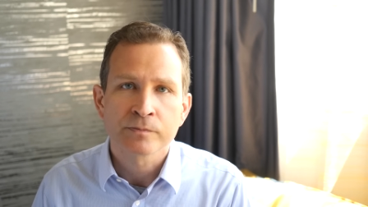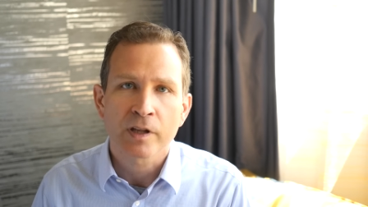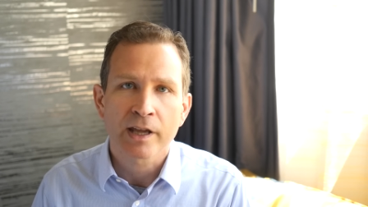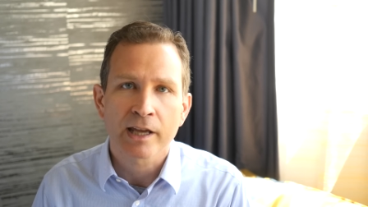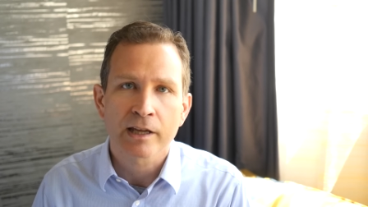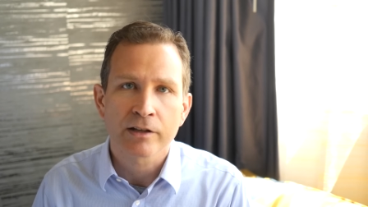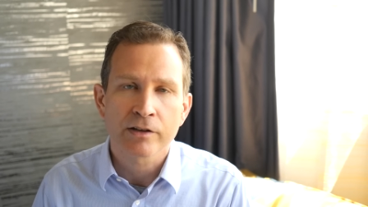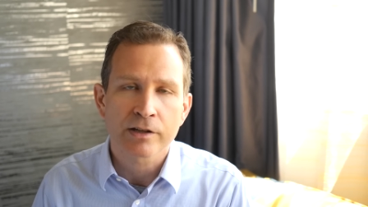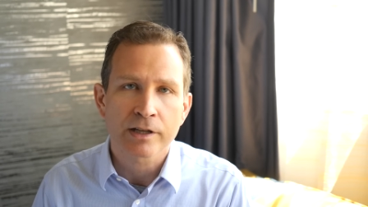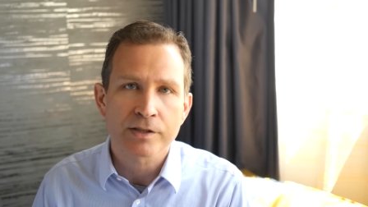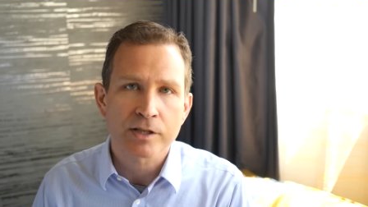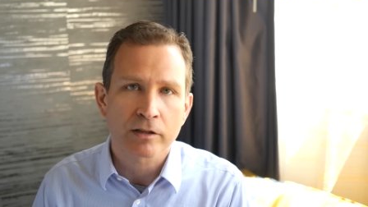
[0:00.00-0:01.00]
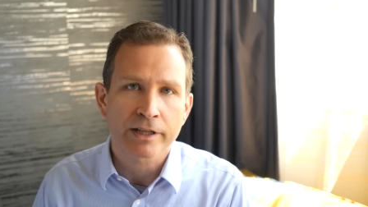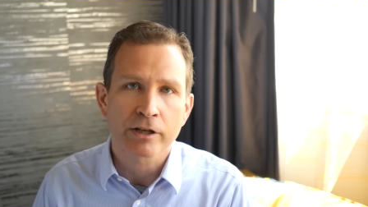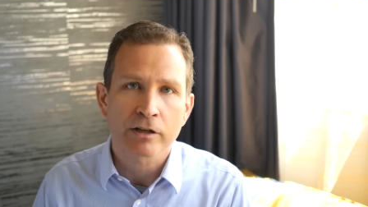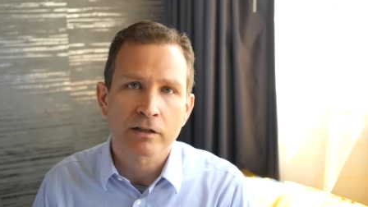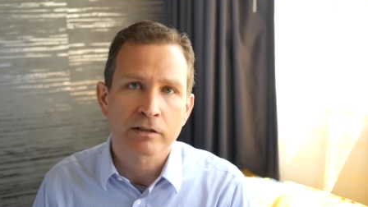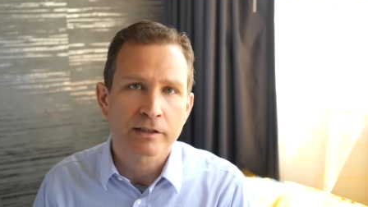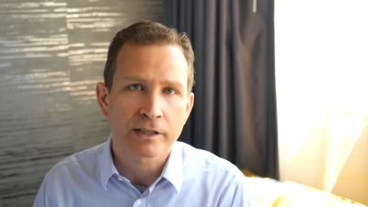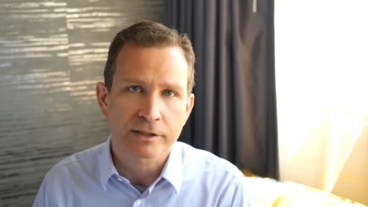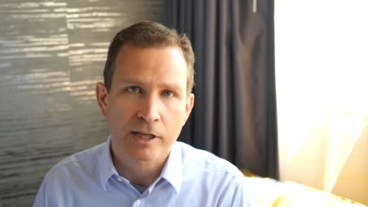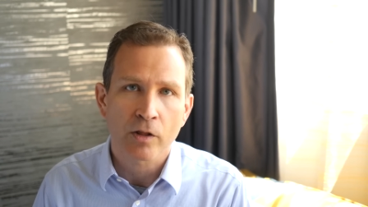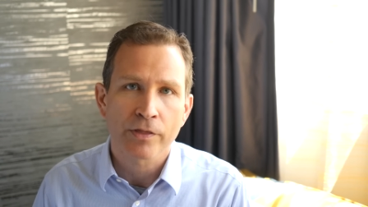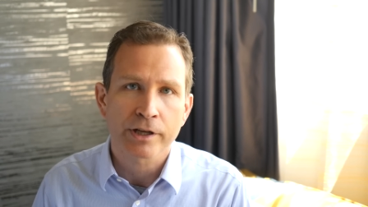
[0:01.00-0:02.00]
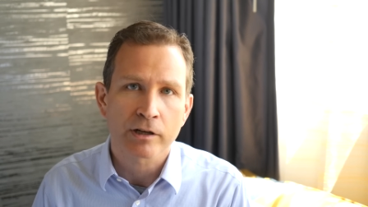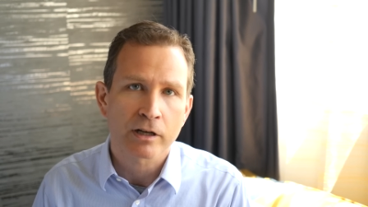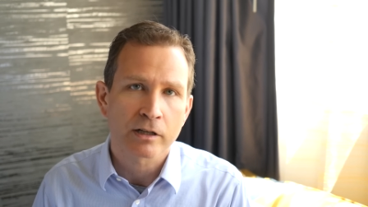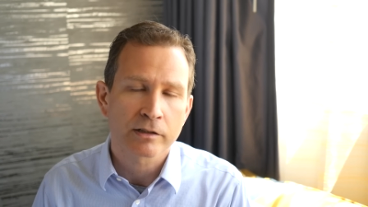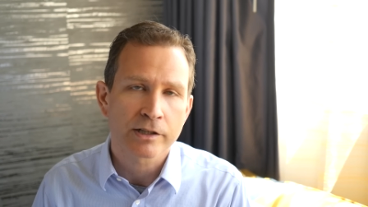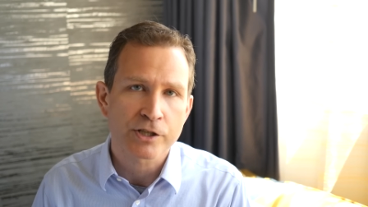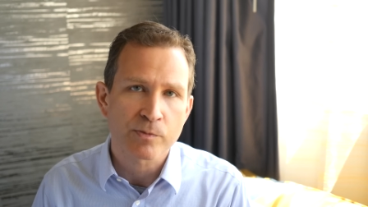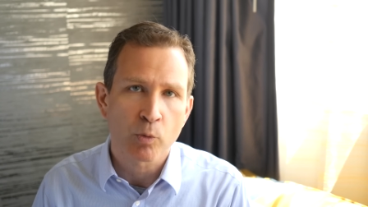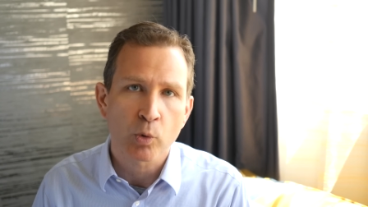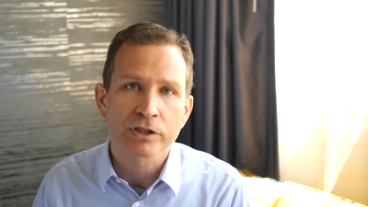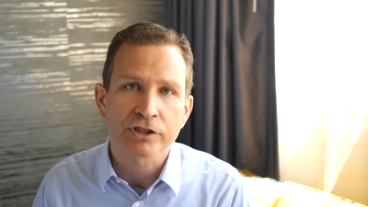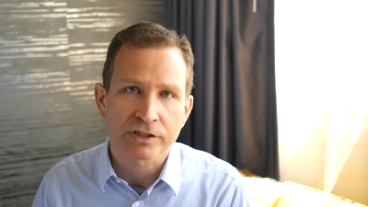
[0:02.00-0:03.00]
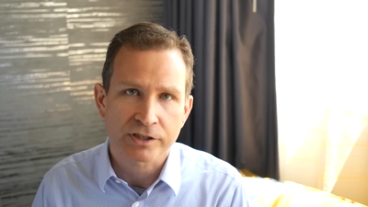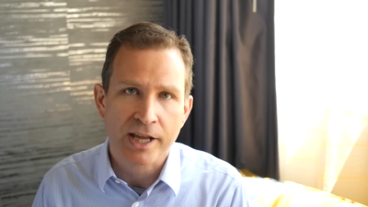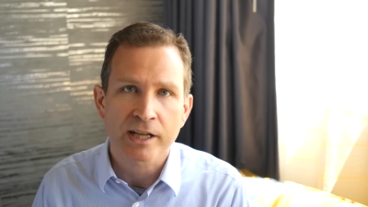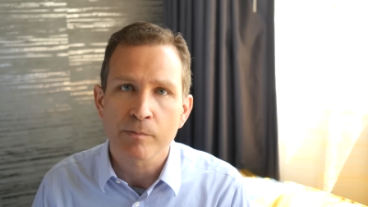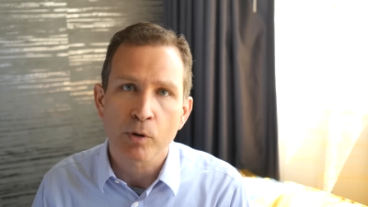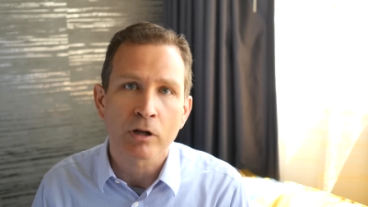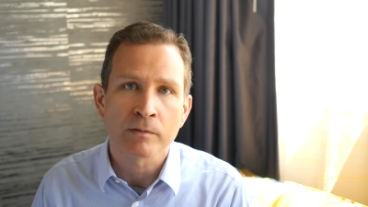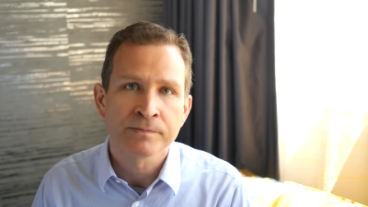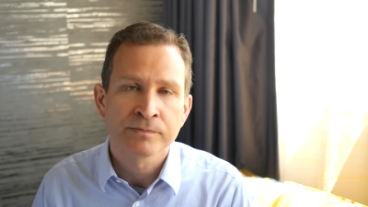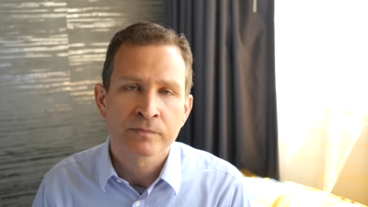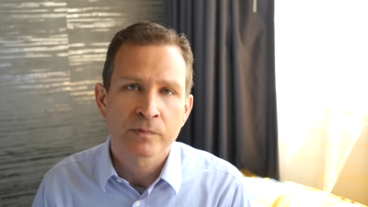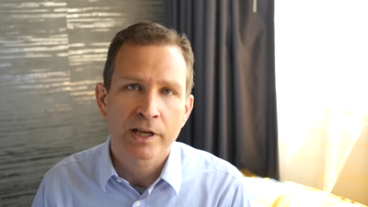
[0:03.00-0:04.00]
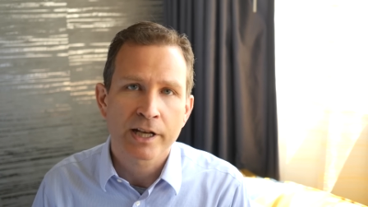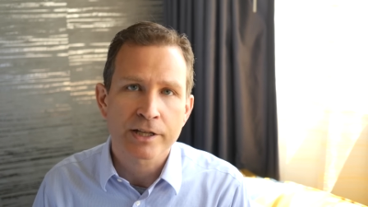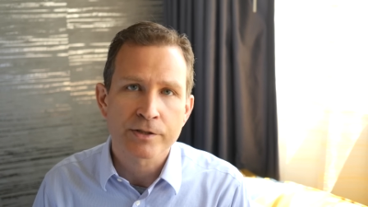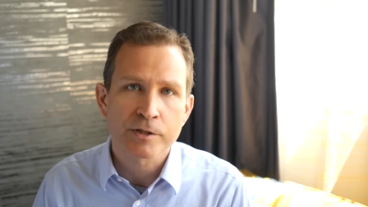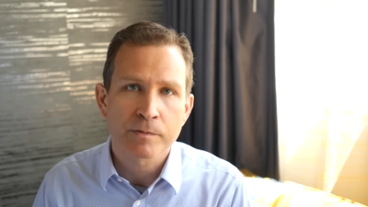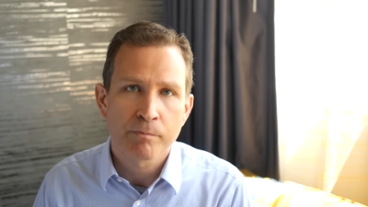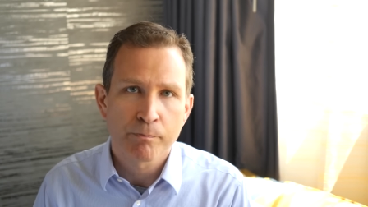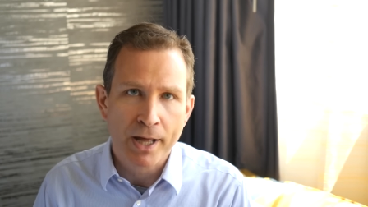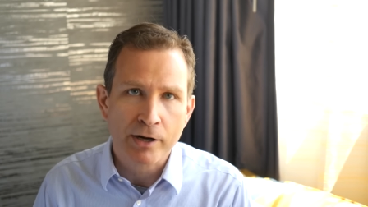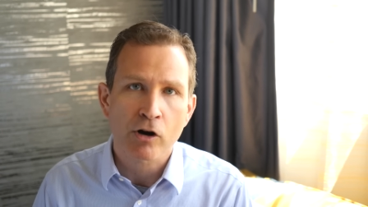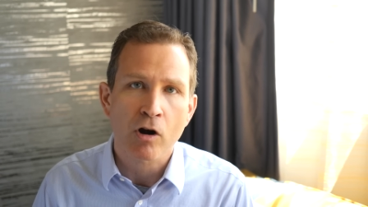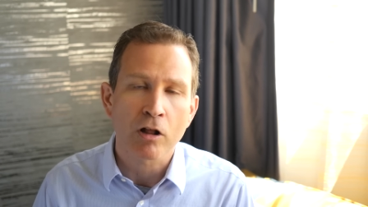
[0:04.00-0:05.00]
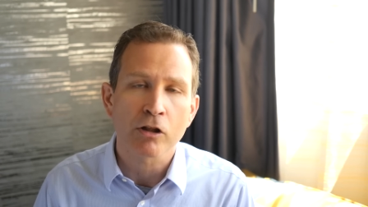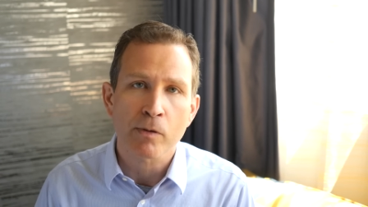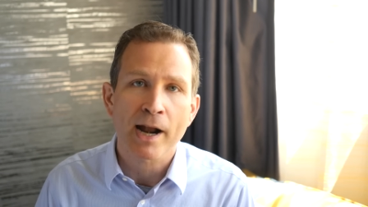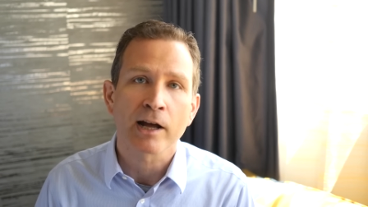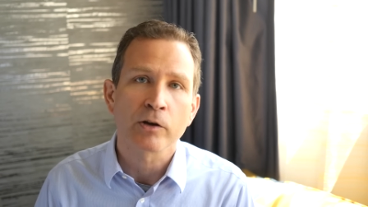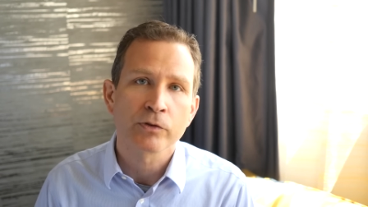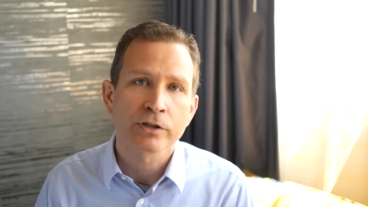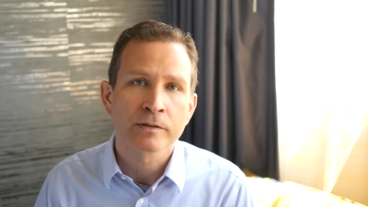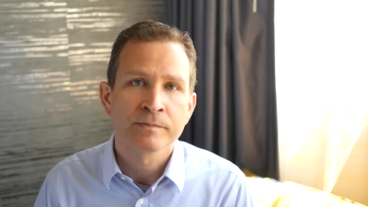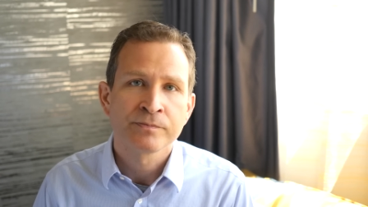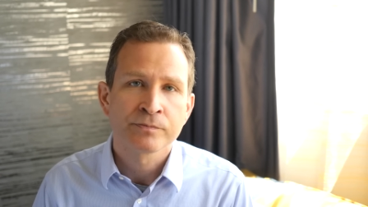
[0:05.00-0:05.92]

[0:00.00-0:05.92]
And it's cleaner, it's healthier, it's more sustainable, and it's better all around.